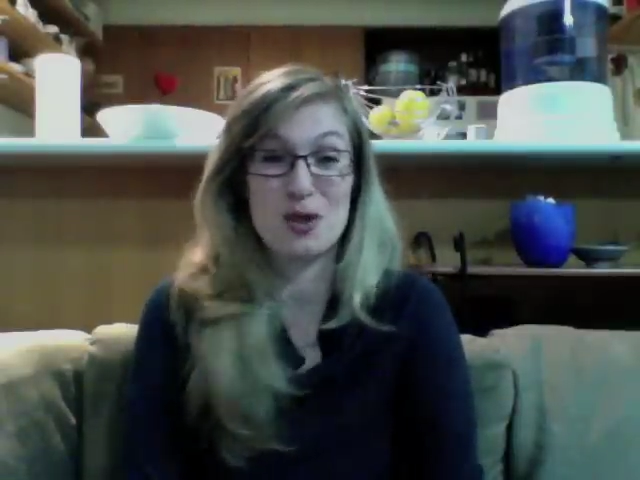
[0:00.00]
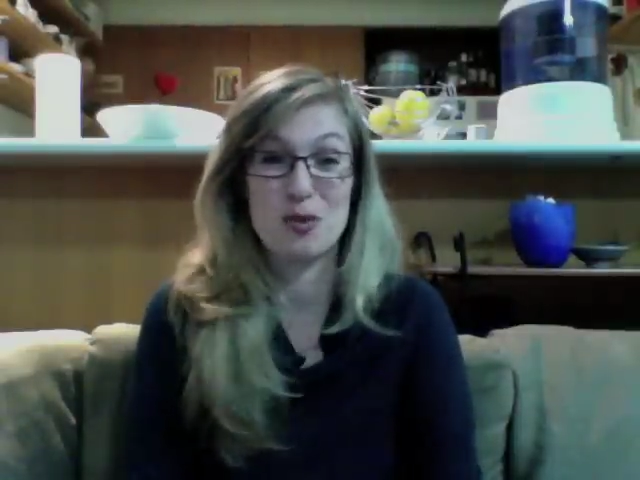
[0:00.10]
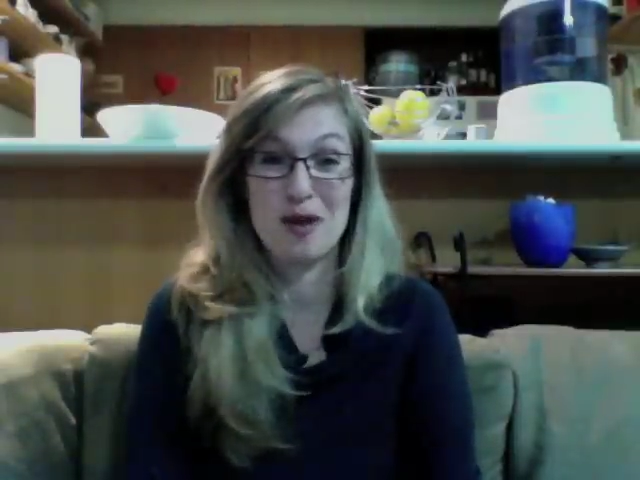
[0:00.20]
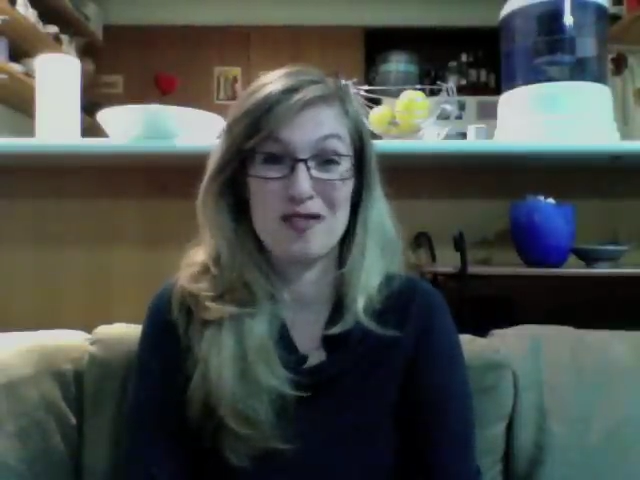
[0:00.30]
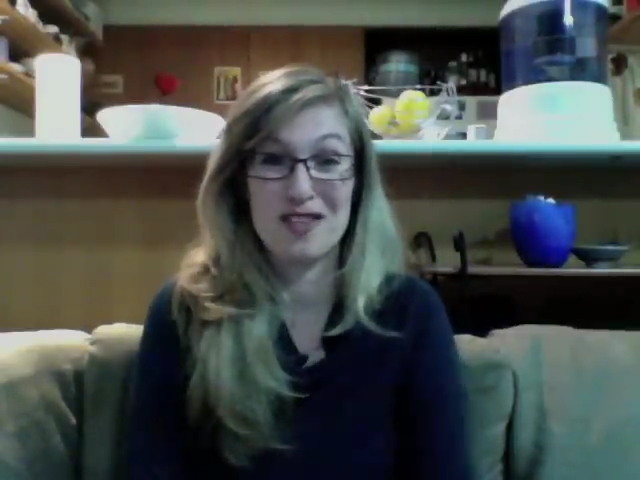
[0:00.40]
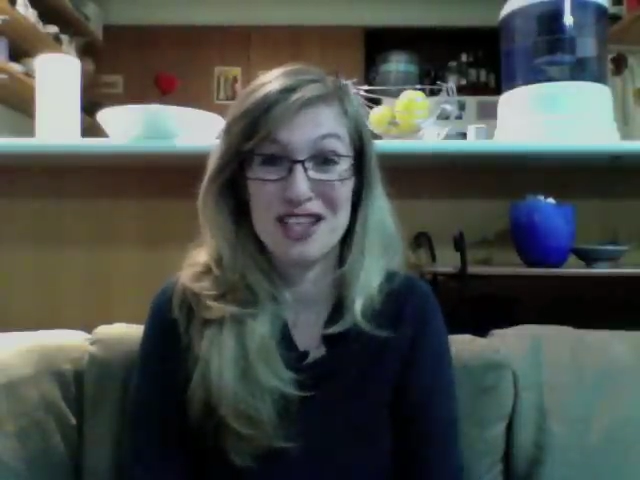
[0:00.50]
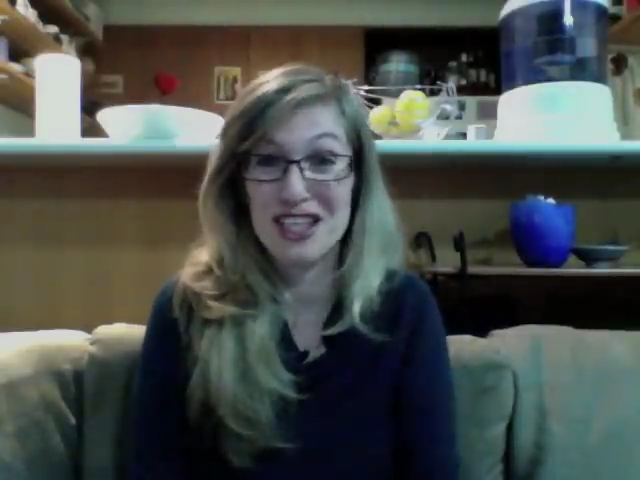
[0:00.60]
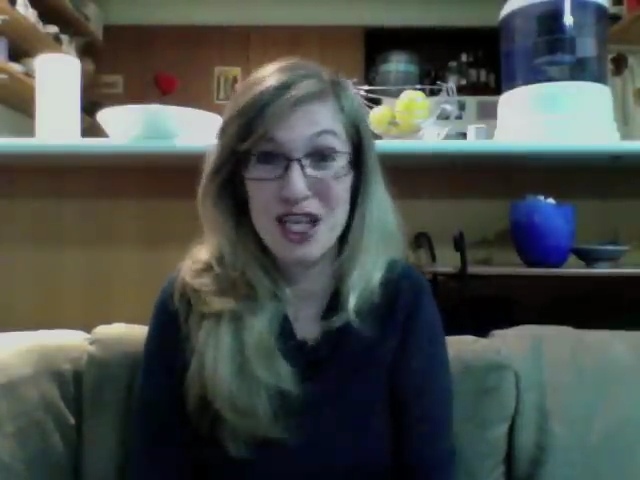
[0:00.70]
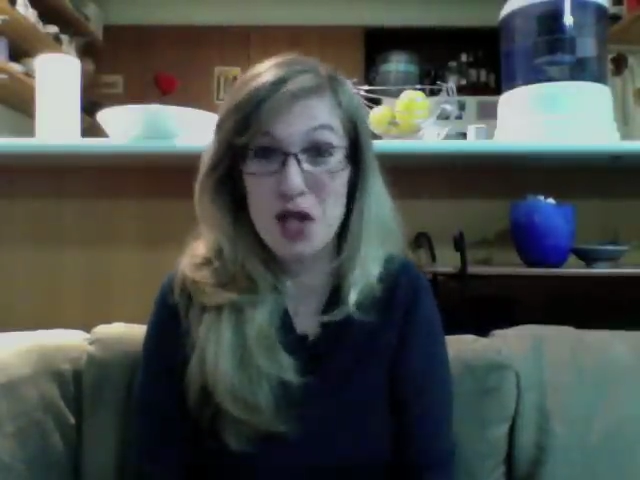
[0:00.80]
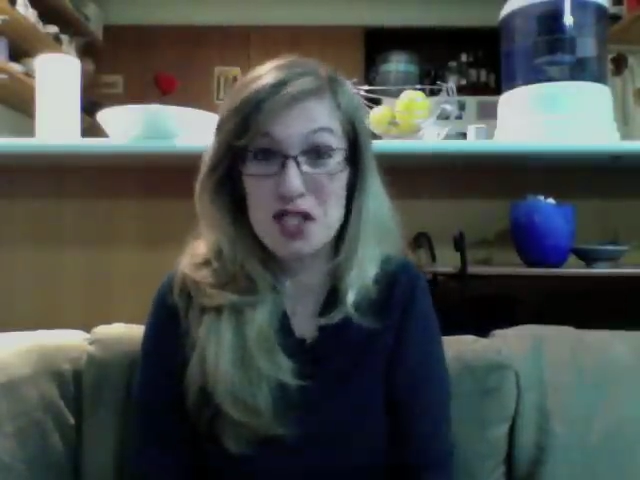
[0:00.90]
I feel like
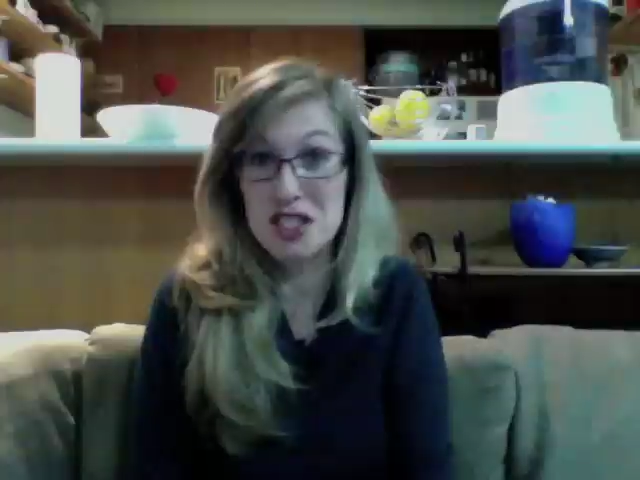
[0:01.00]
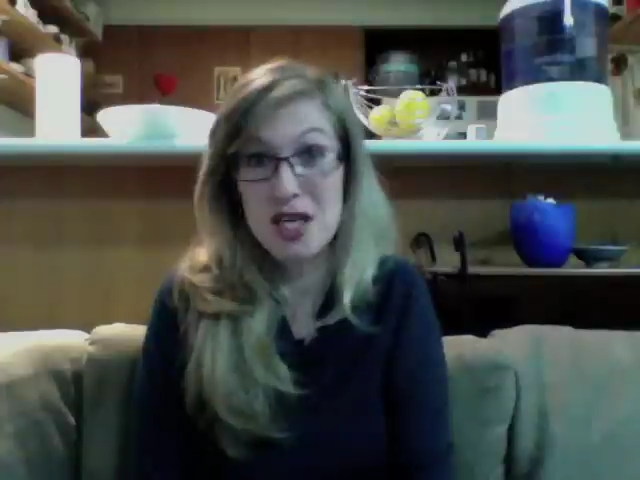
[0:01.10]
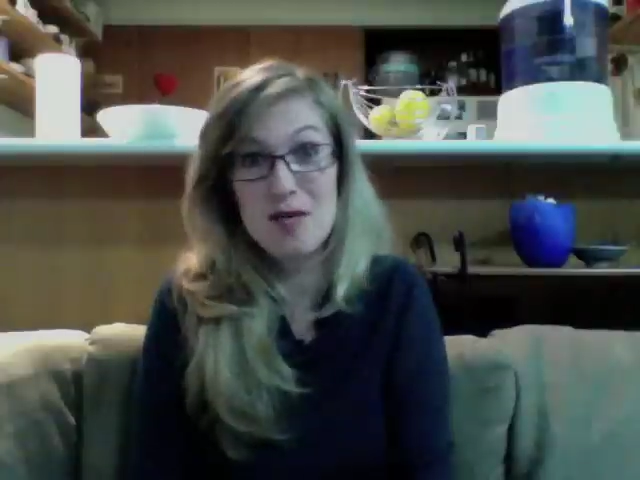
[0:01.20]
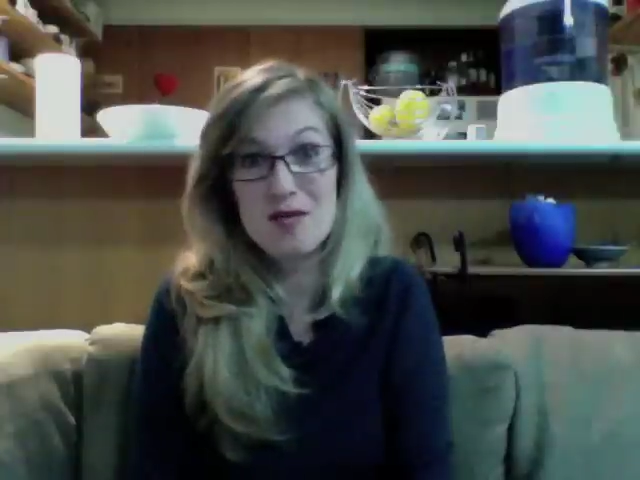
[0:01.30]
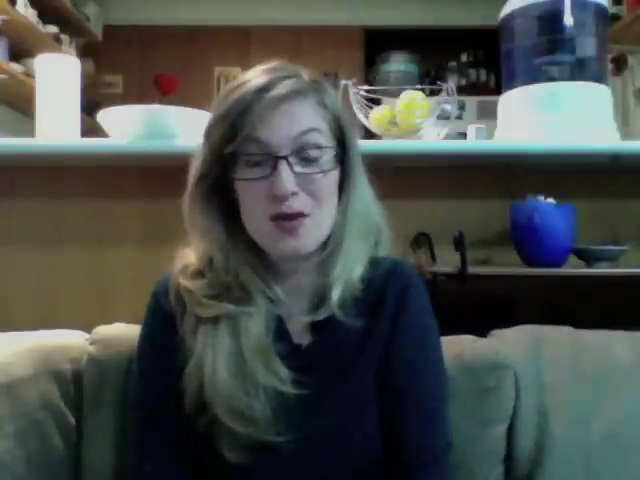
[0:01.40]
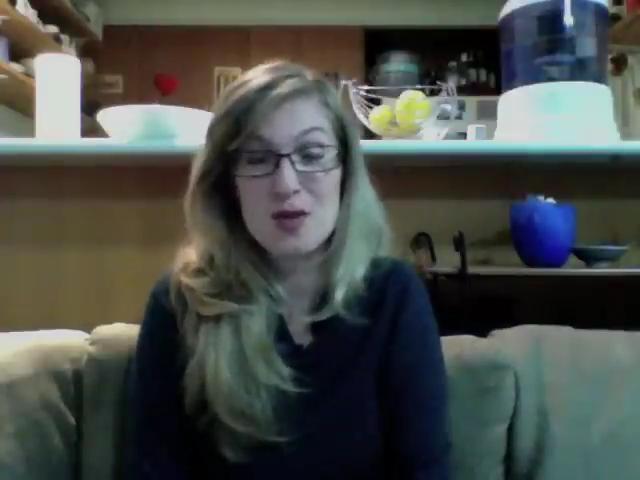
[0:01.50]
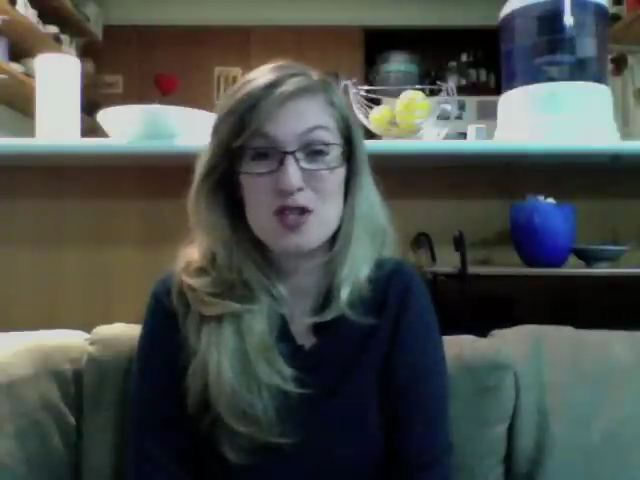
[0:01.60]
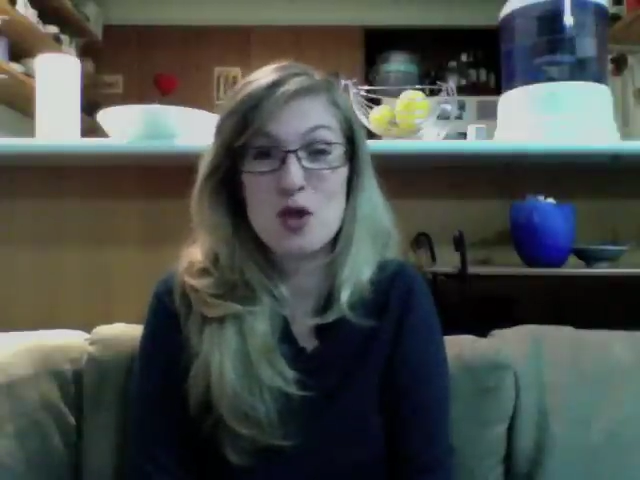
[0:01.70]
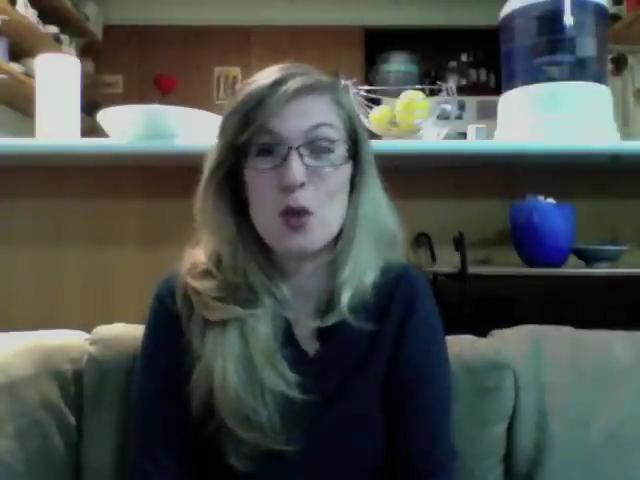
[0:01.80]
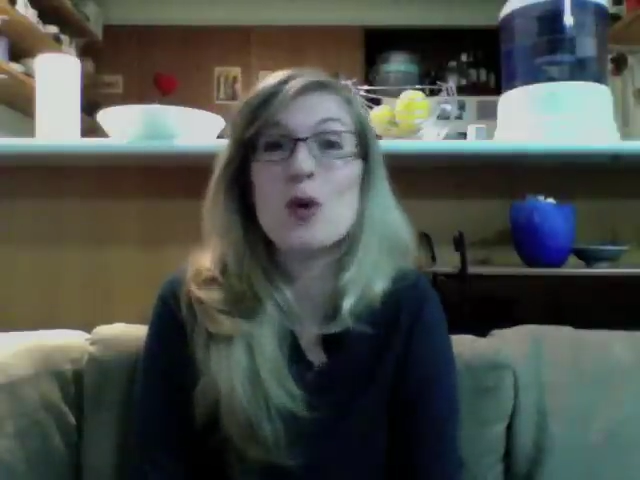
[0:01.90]
eating healthy stuff. So there's
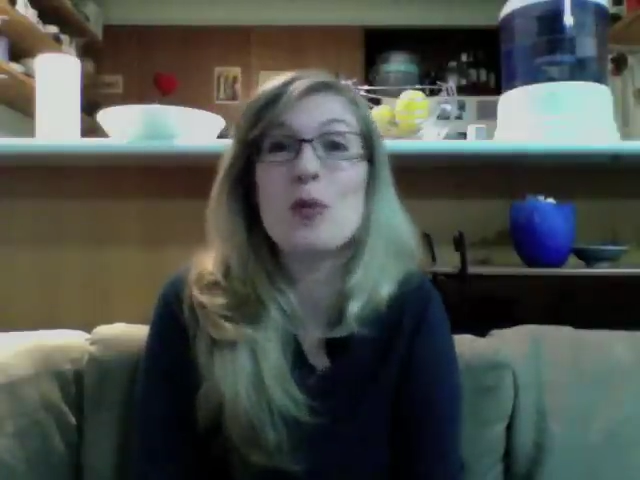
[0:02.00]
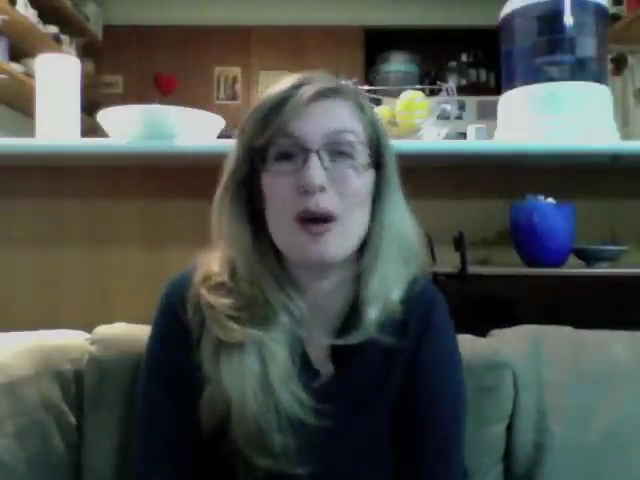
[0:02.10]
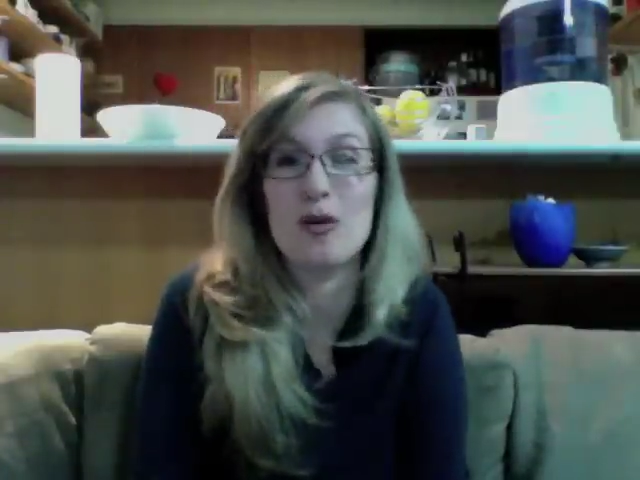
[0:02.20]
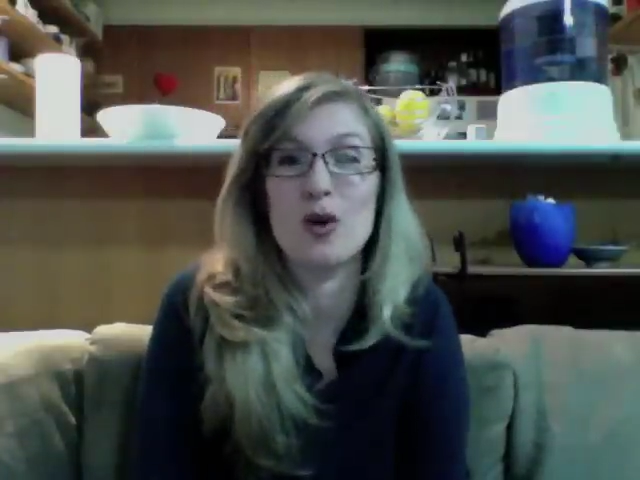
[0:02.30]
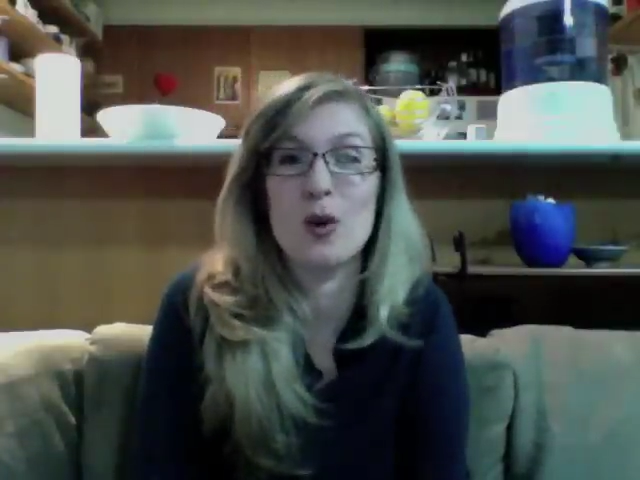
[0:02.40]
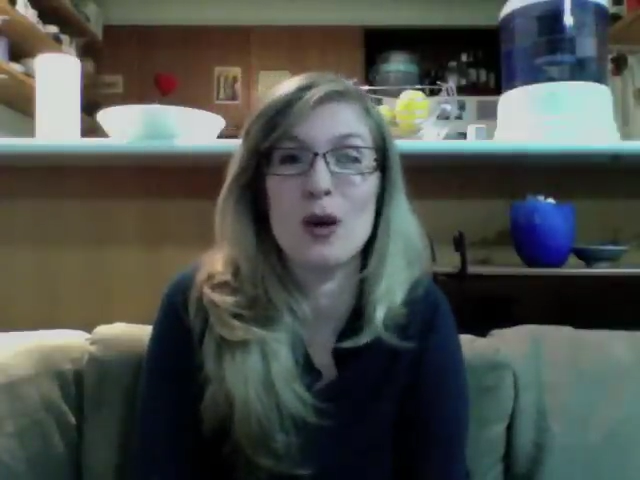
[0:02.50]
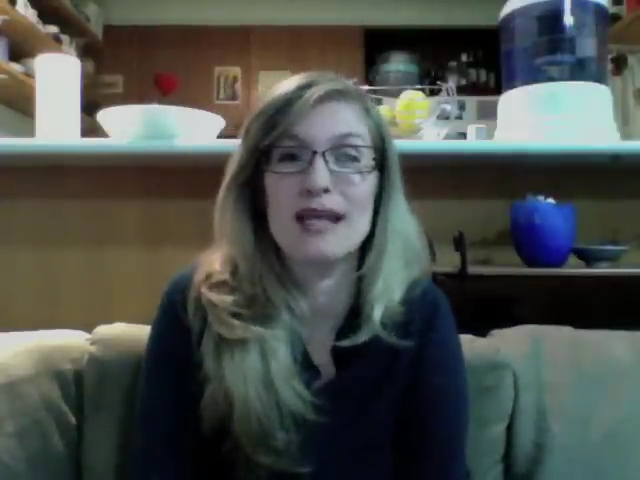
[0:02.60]
no willpower required.